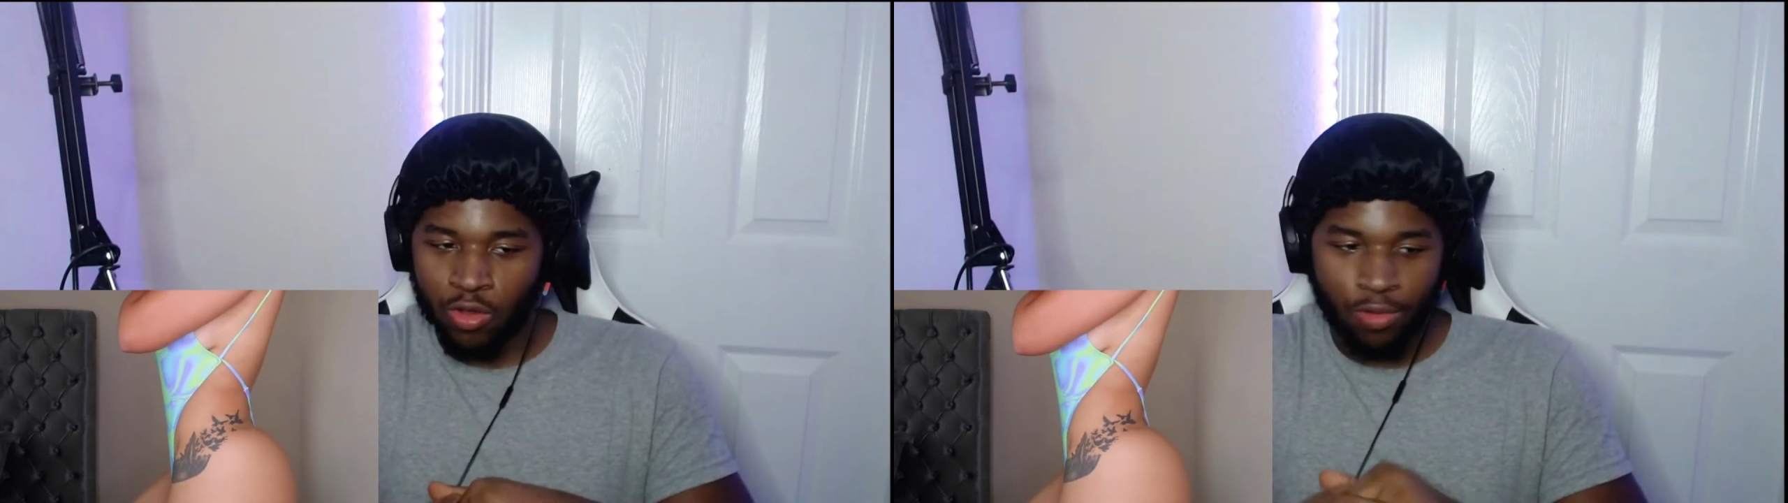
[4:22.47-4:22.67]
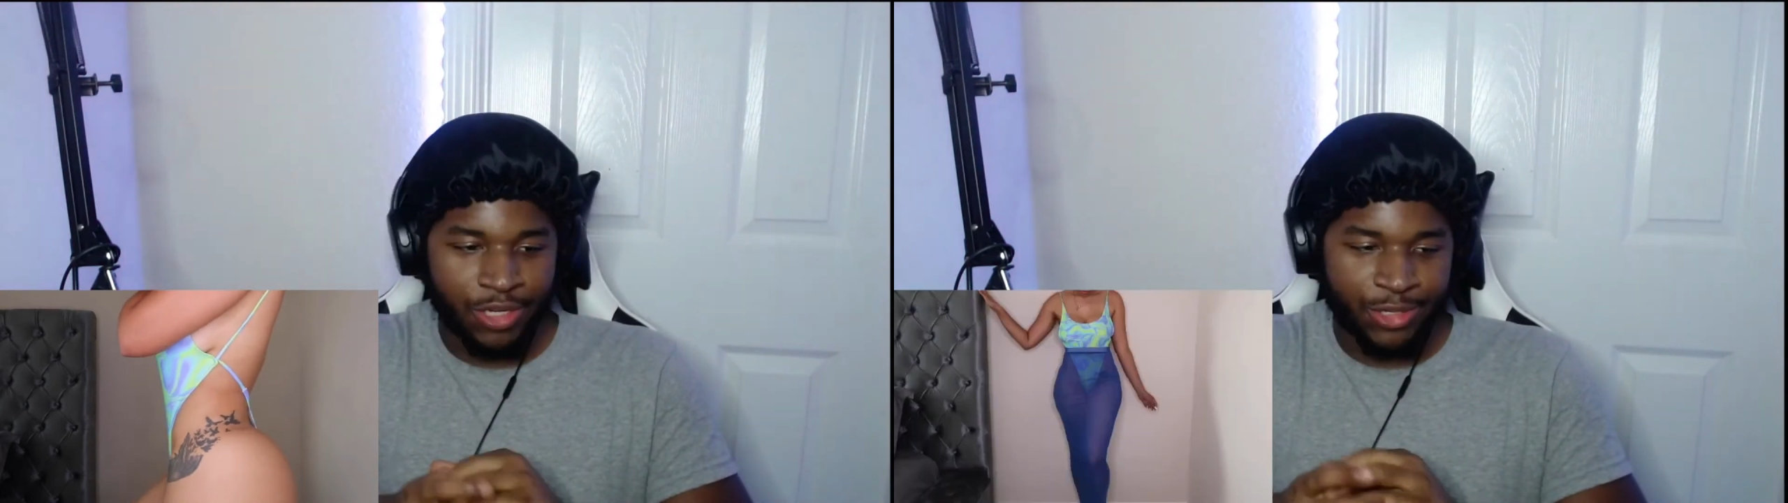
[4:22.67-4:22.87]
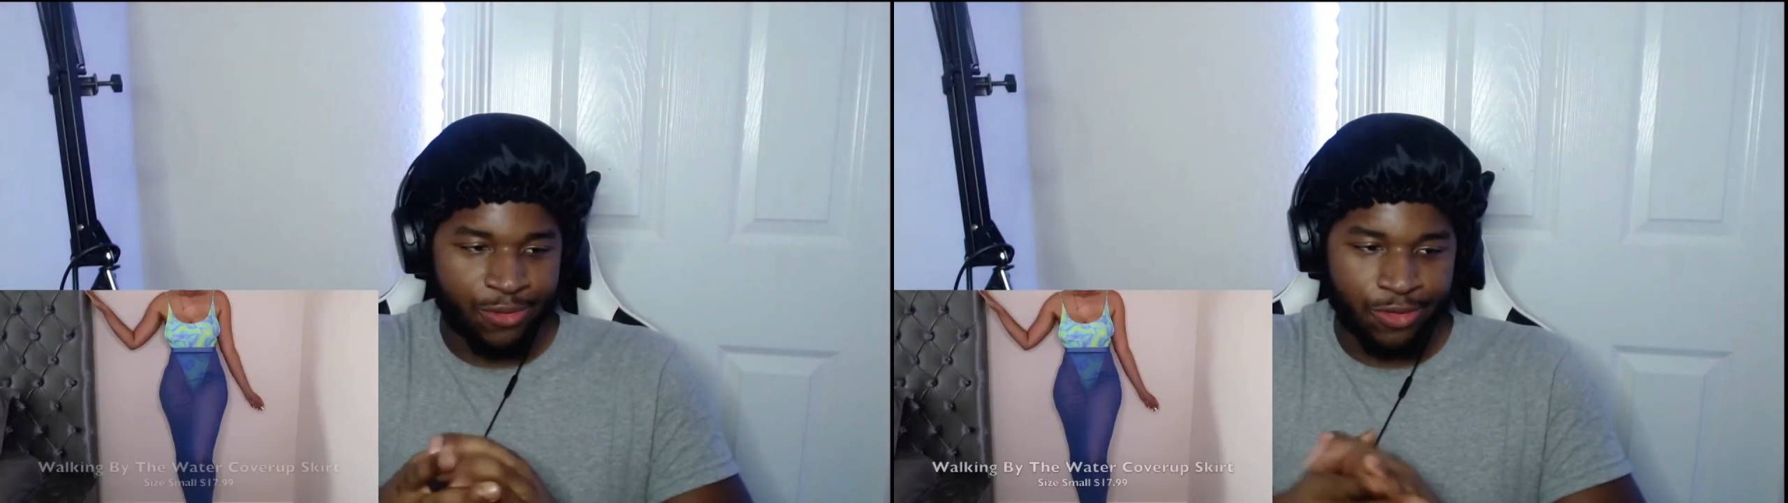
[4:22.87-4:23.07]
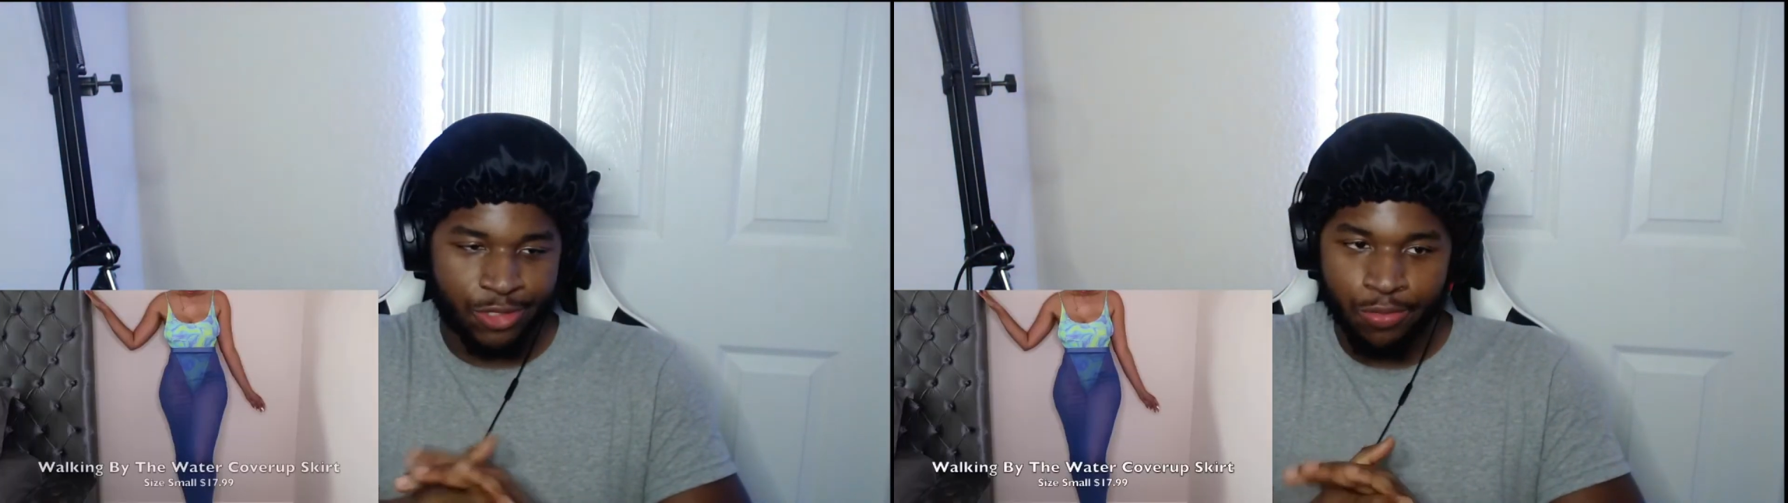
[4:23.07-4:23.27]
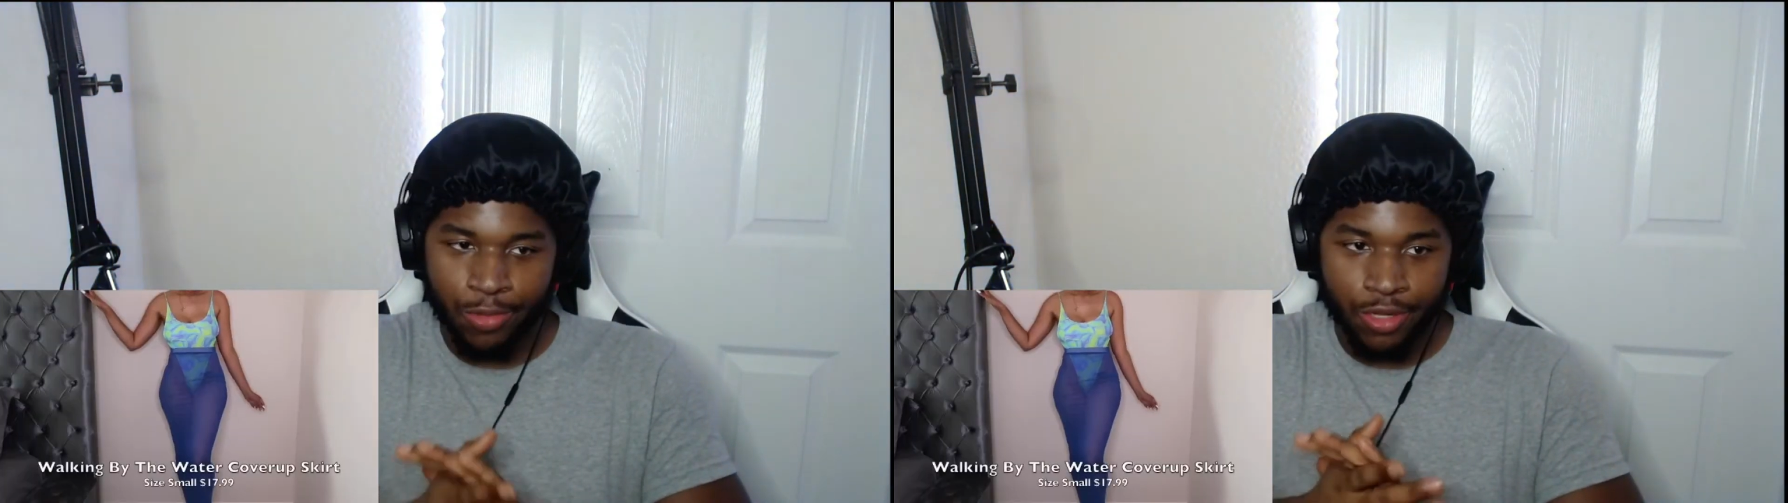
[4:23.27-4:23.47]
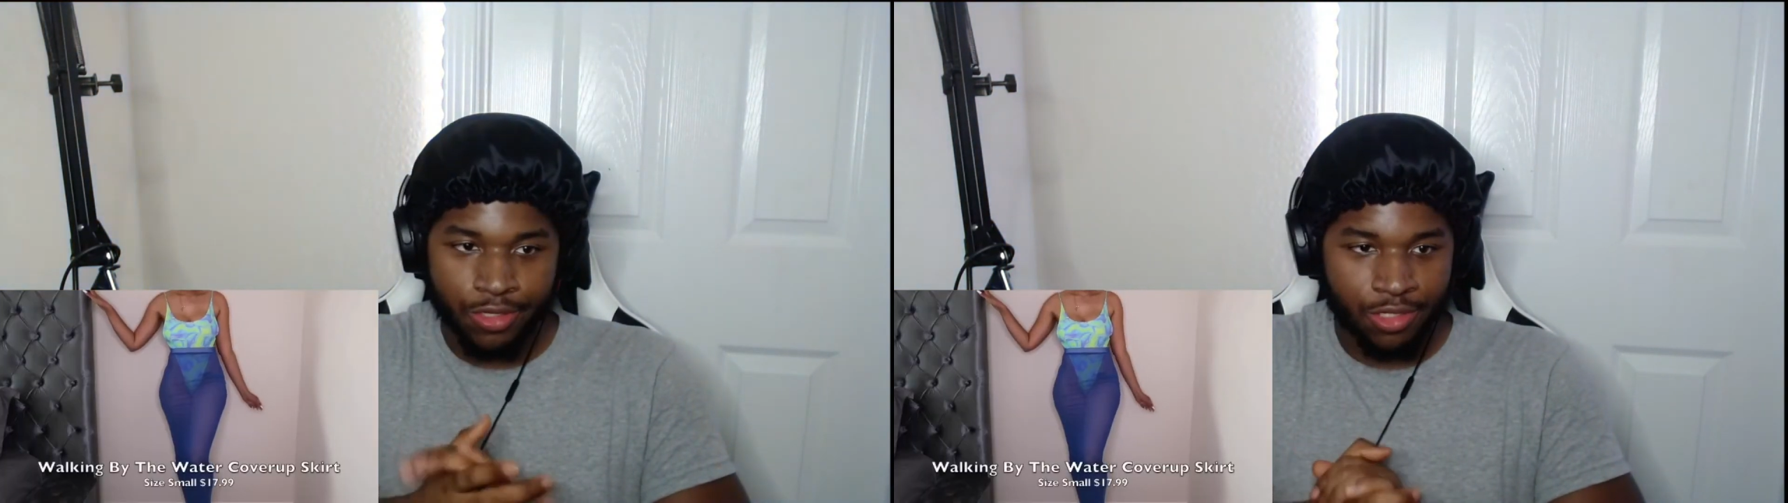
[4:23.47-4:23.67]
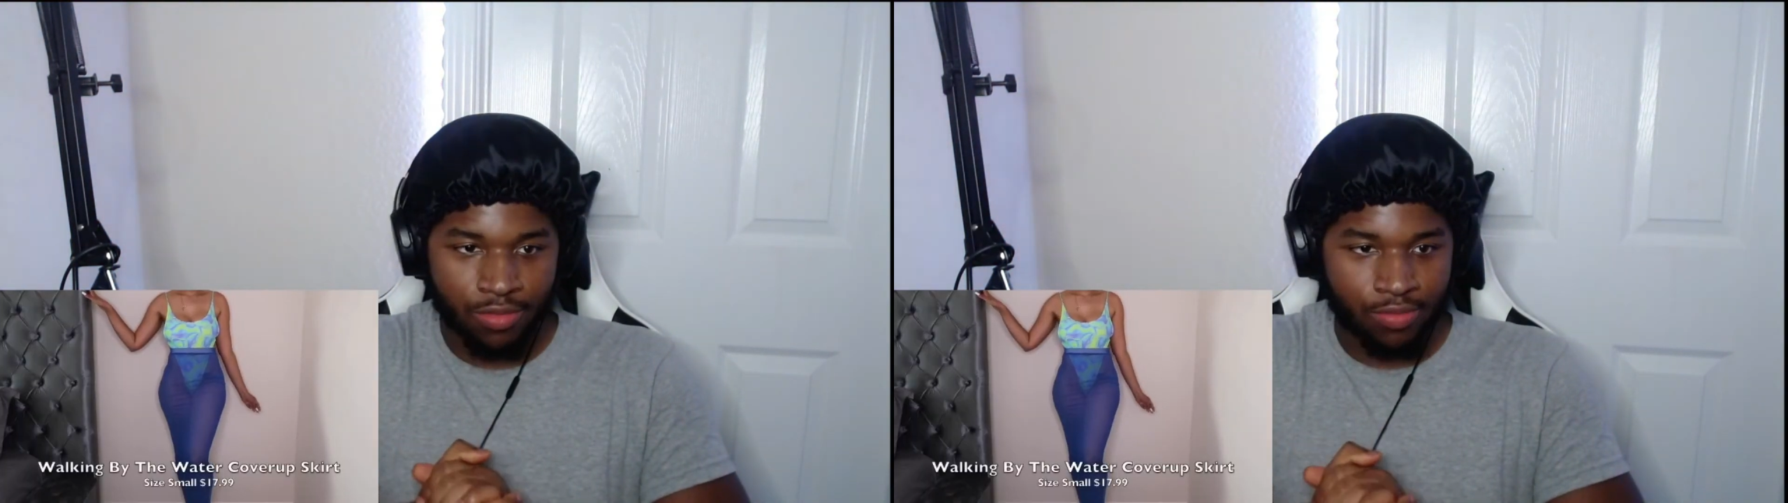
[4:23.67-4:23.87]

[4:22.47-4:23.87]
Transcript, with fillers: be showing too much. Well.